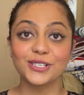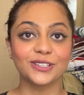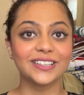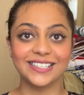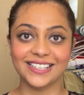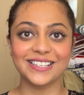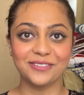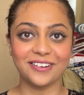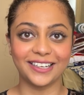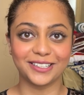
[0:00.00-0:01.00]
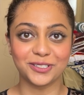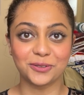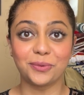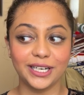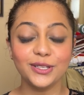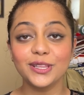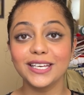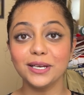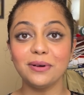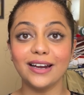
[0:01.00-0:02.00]
So this is the final look. What do you
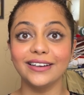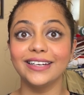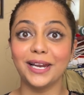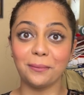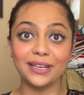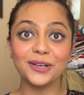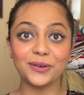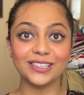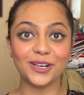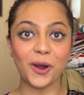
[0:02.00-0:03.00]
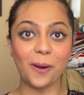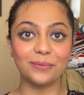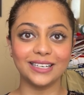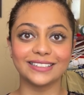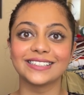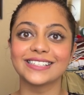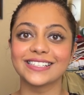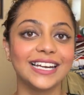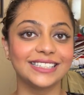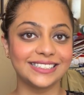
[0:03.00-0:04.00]
think about it? Let me know in the comments.
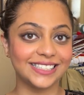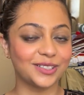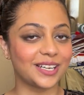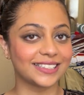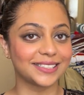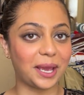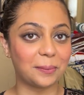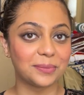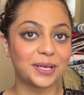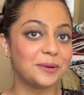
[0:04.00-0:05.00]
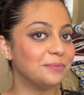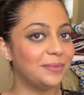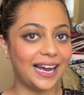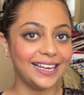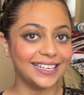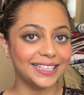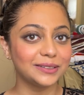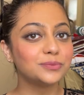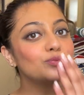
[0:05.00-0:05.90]
And I'll see you next time. Bye.